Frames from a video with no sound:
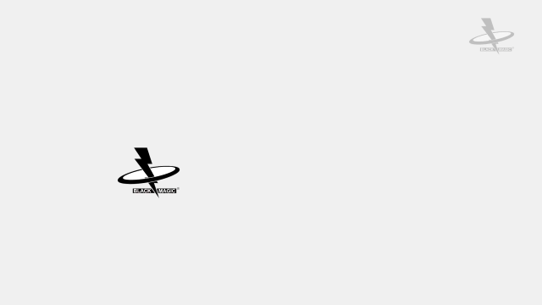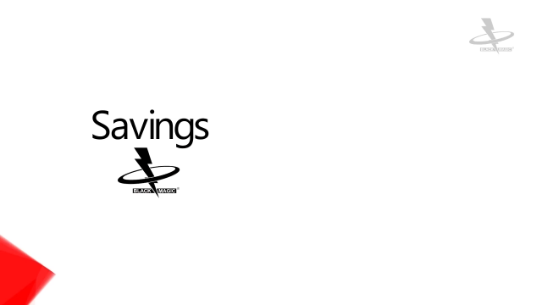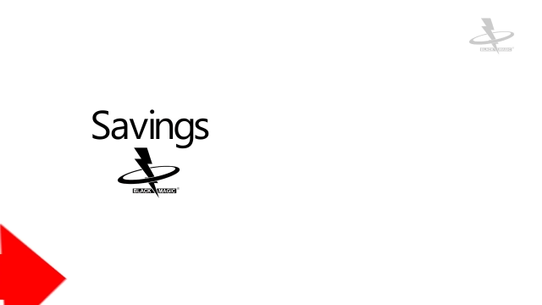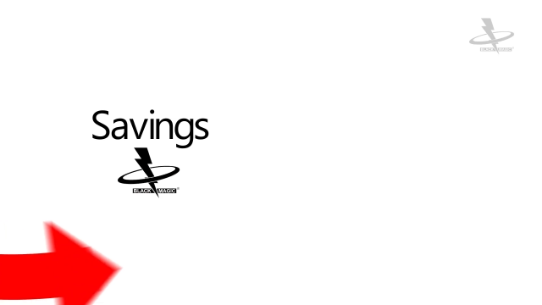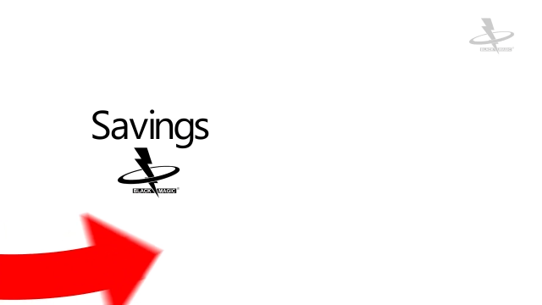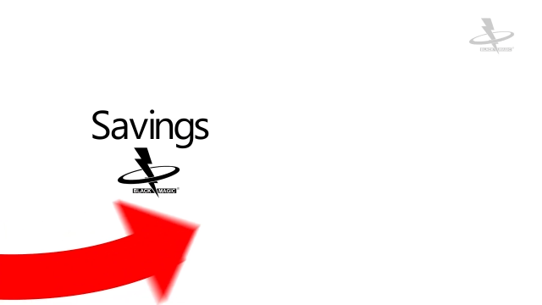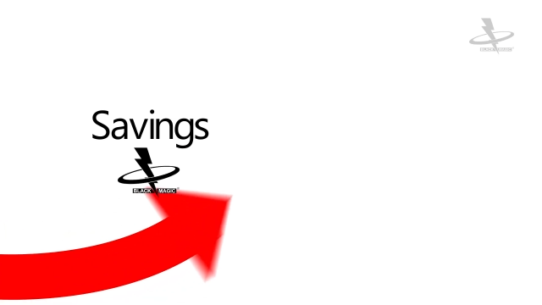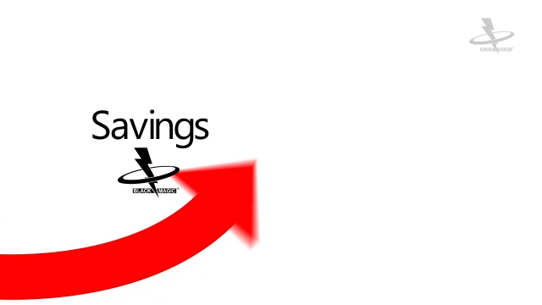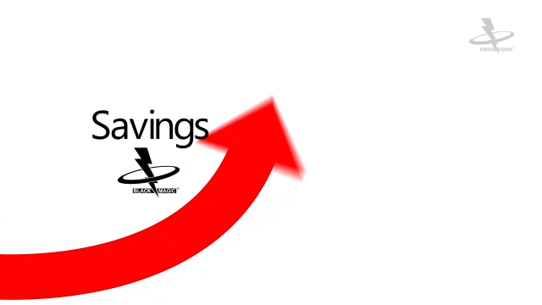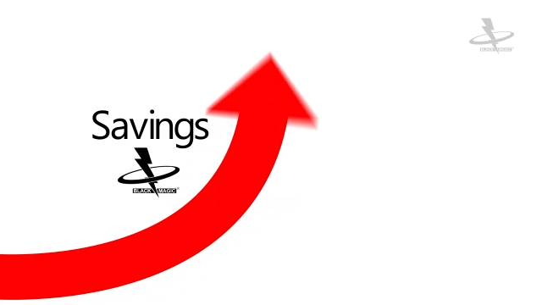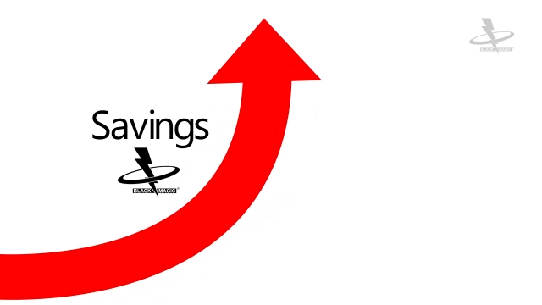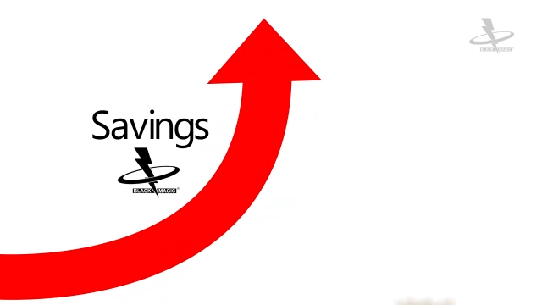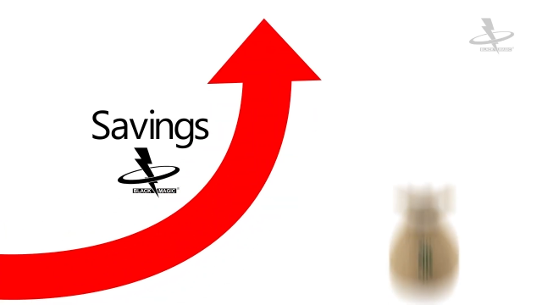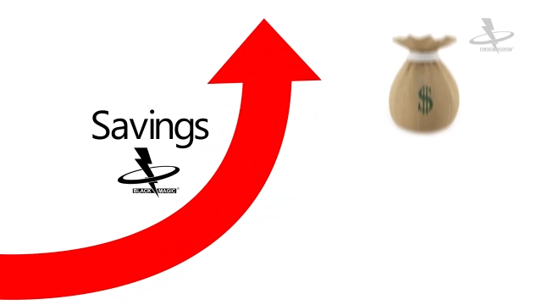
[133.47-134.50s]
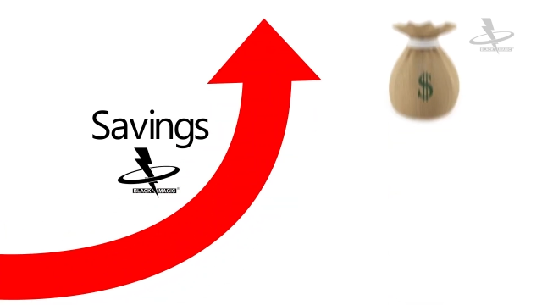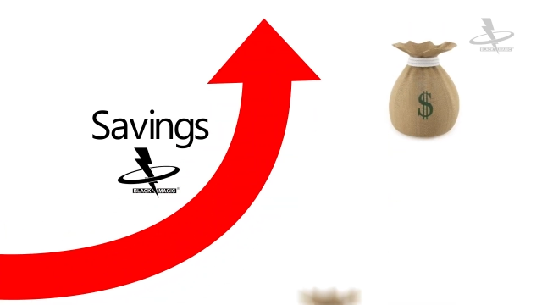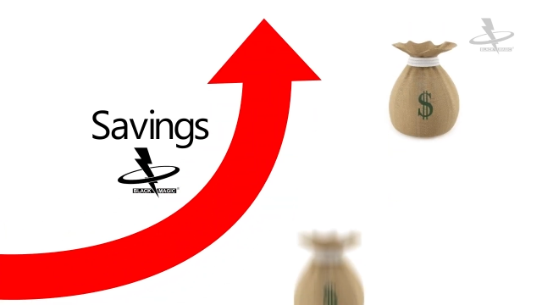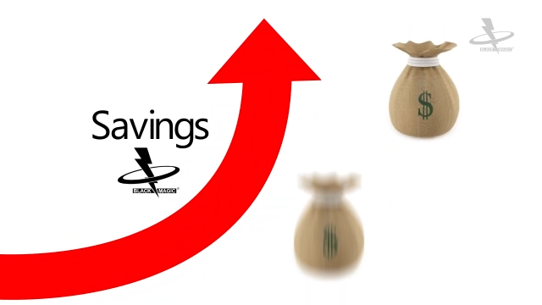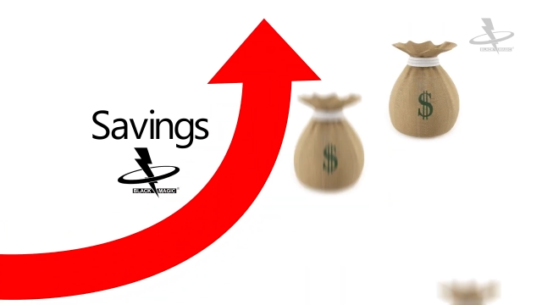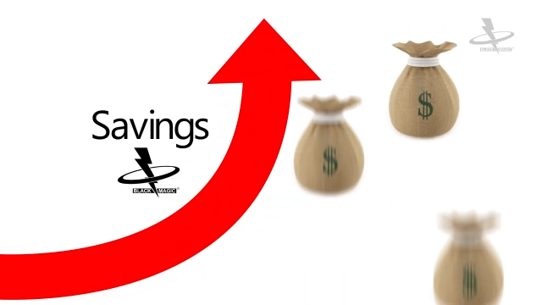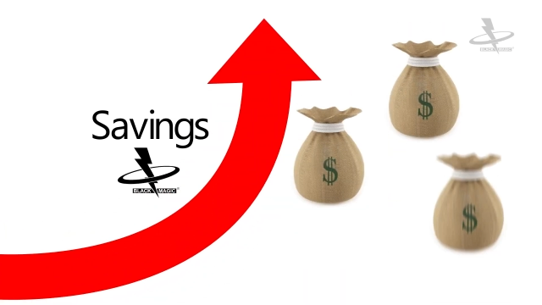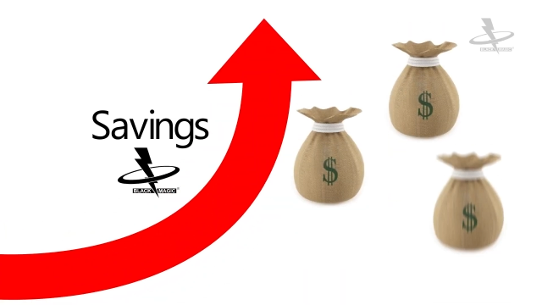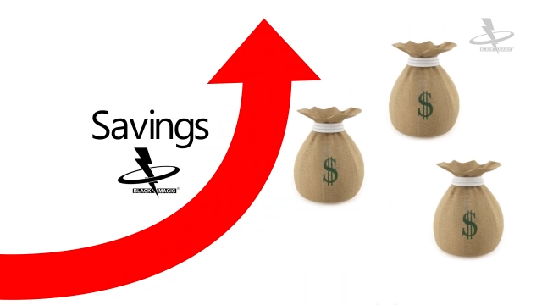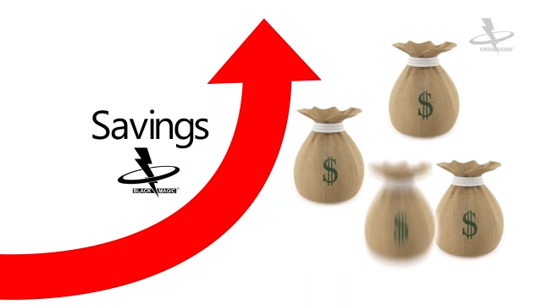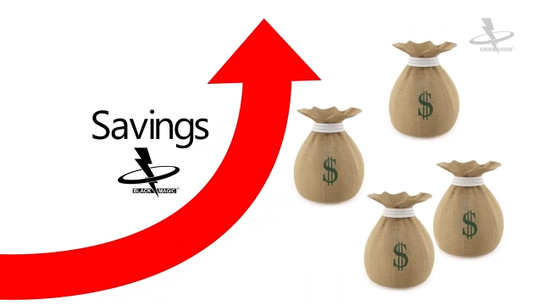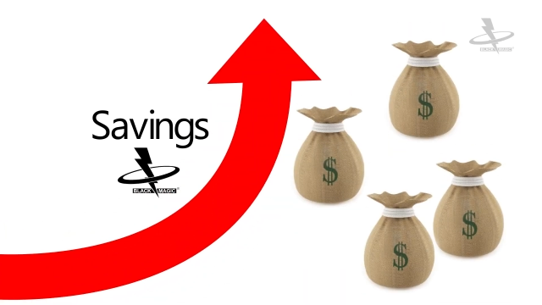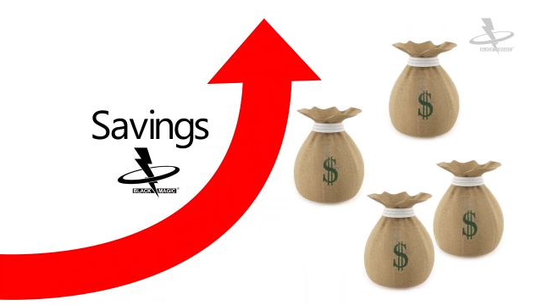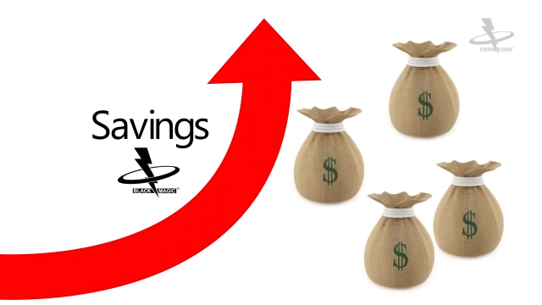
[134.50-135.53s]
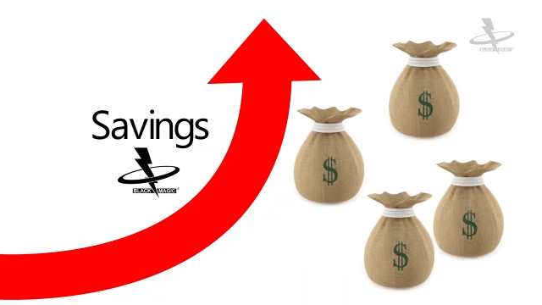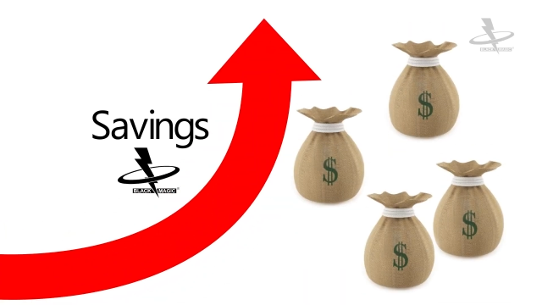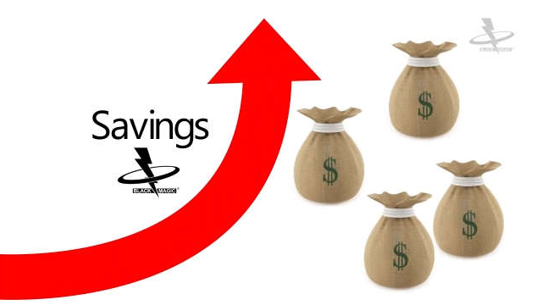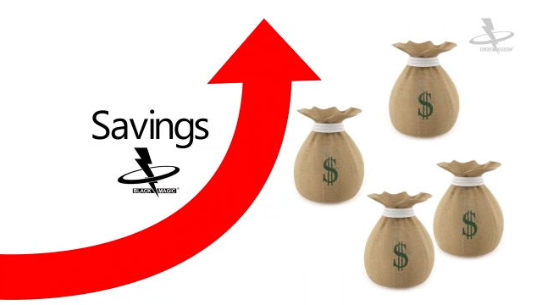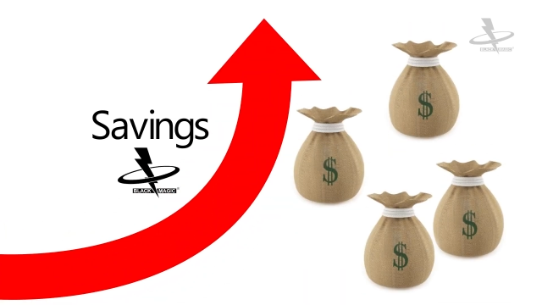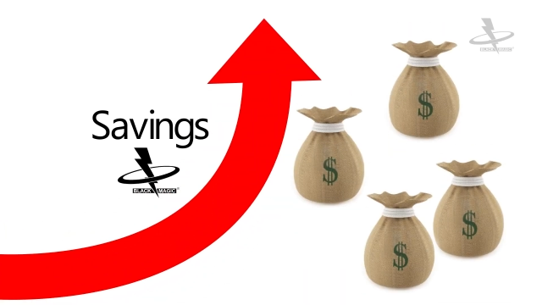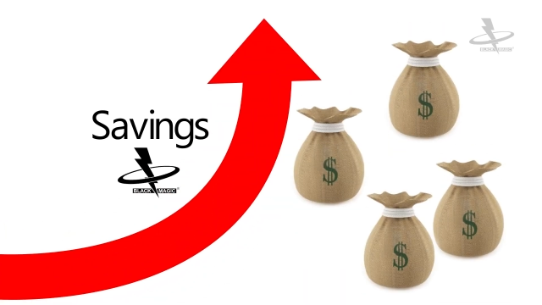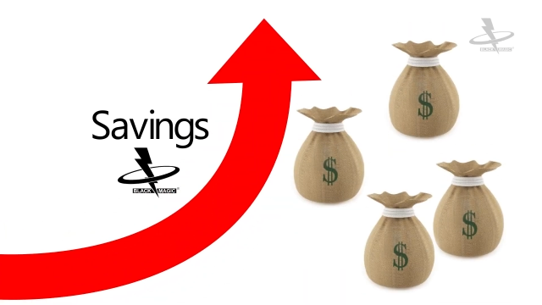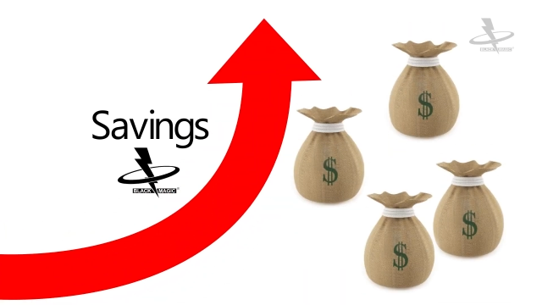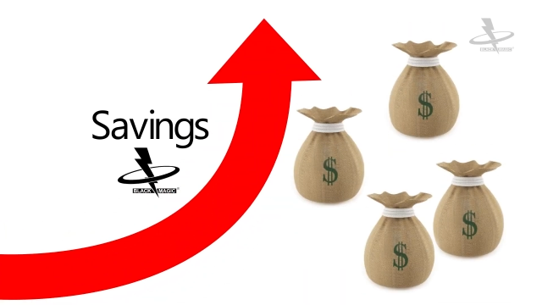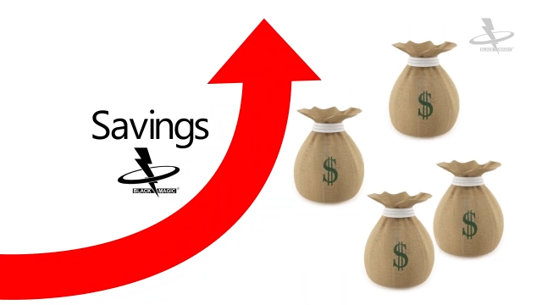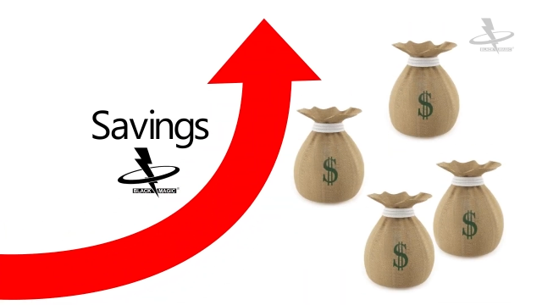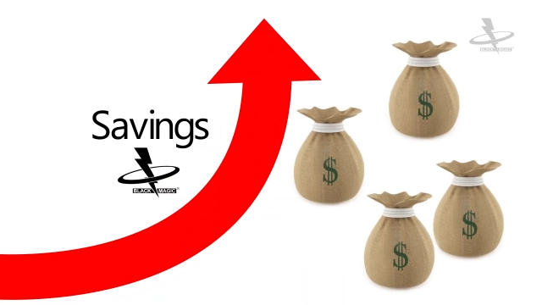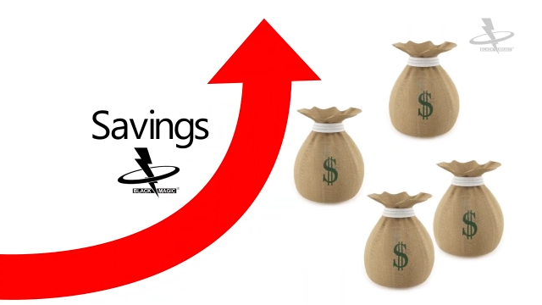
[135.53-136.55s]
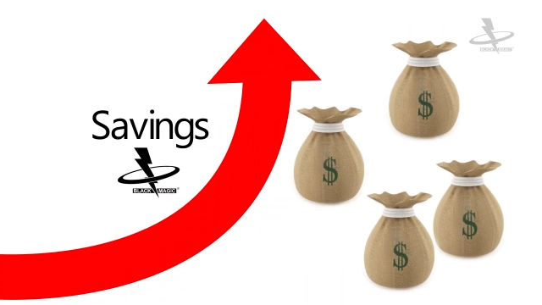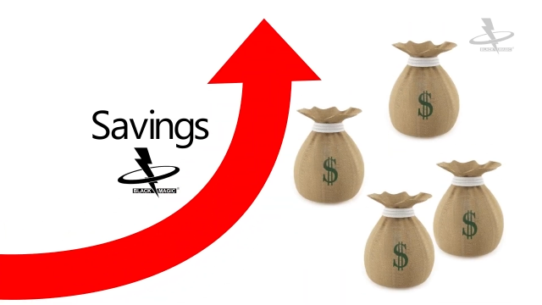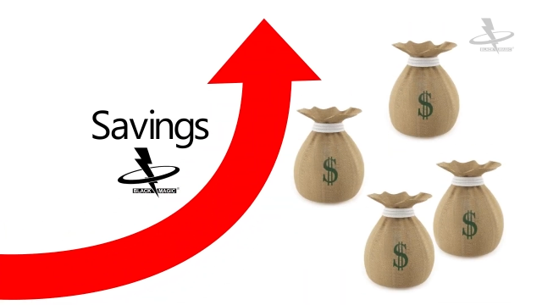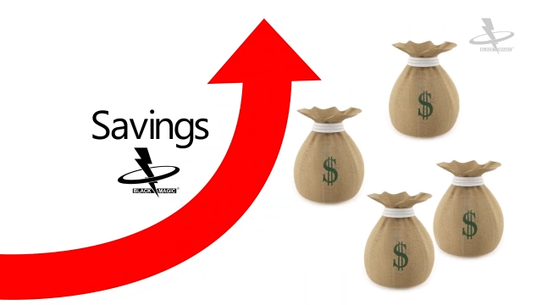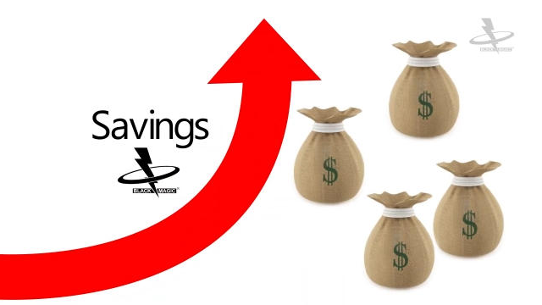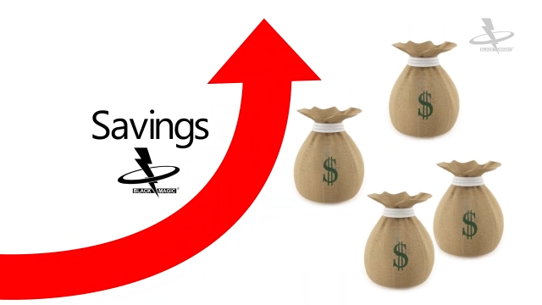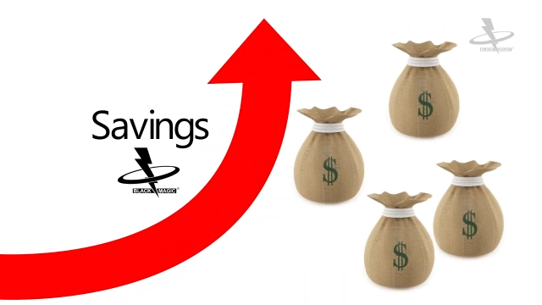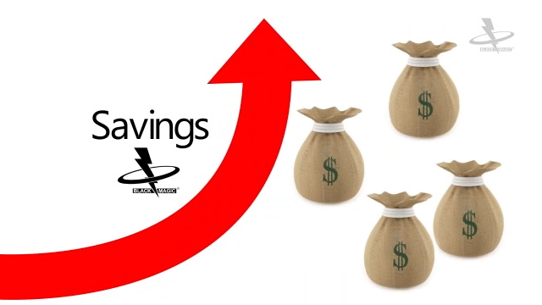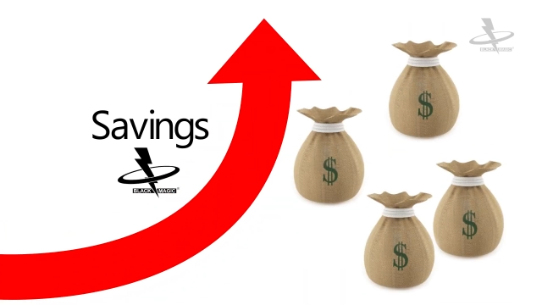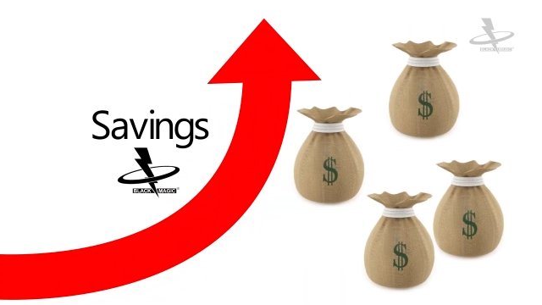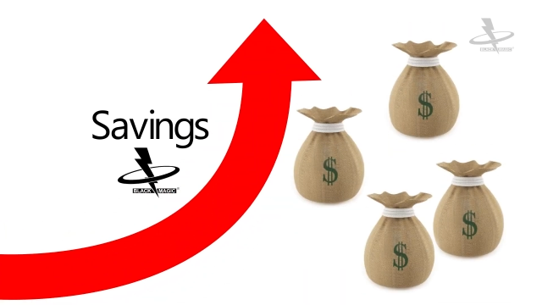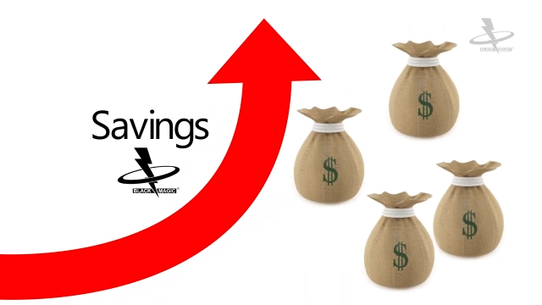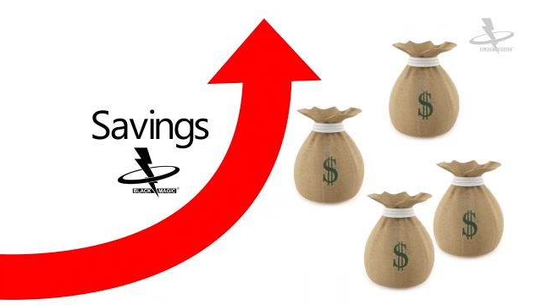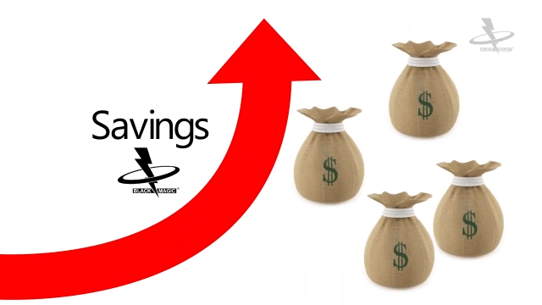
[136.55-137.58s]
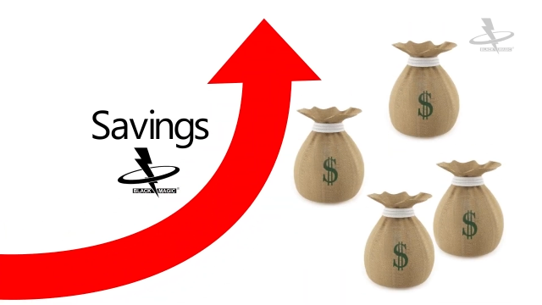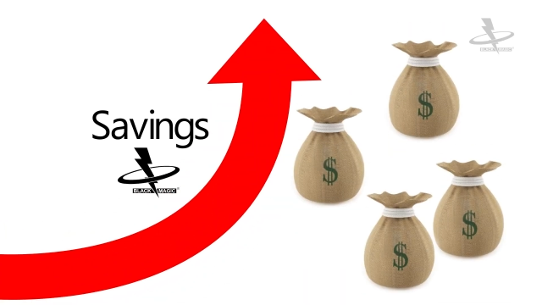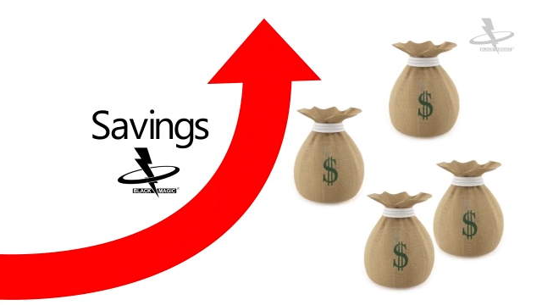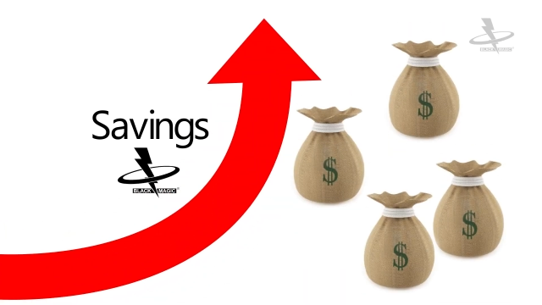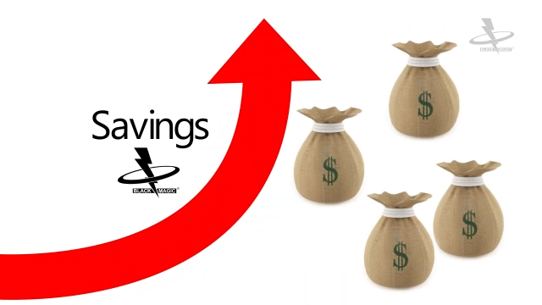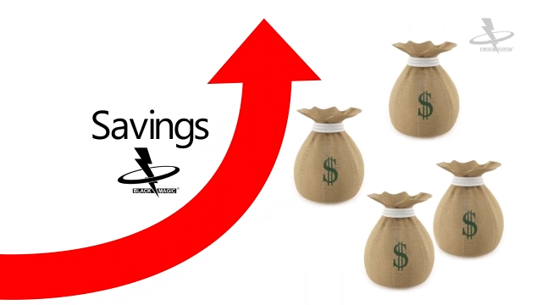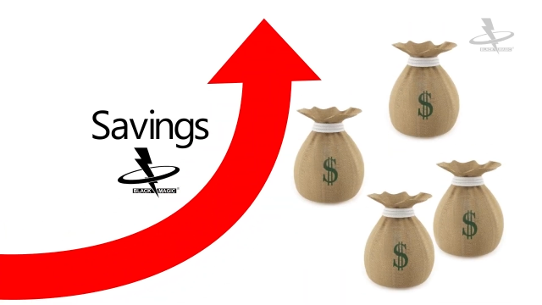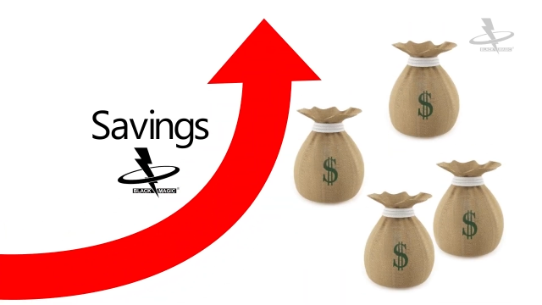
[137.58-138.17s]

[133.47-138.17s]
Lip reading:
Nobody's mouth can be seen.